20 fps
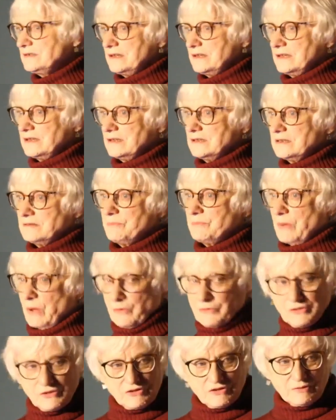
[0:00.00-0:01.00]
in
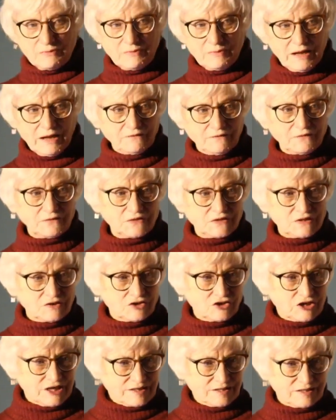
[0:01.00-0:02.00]
both of them I've
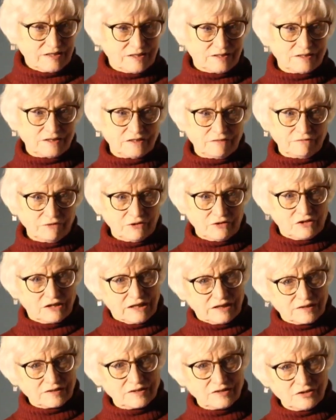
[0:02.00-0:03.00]
suggested different
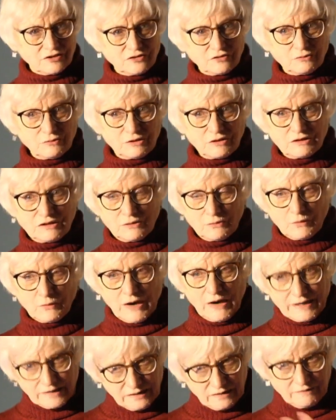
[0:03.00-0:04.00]
things to do with the
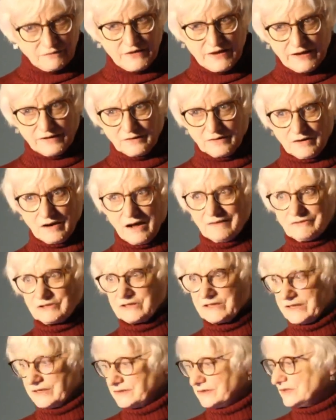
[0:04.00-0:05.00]
writing of that novel,
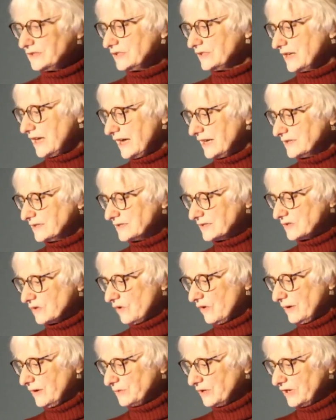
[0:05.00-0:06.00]
and tonight, so
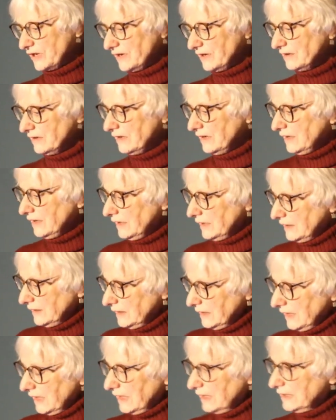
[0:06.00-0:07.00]
I'm going to
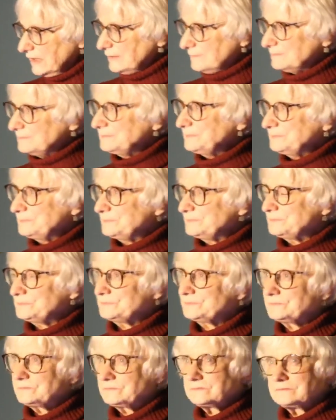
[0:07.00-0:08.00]
um,
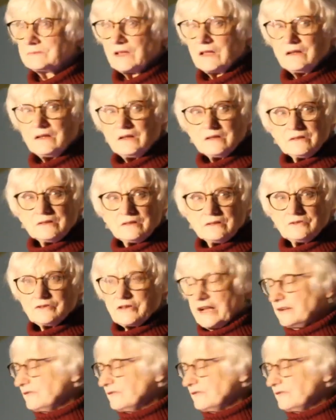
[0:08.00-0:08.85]
try to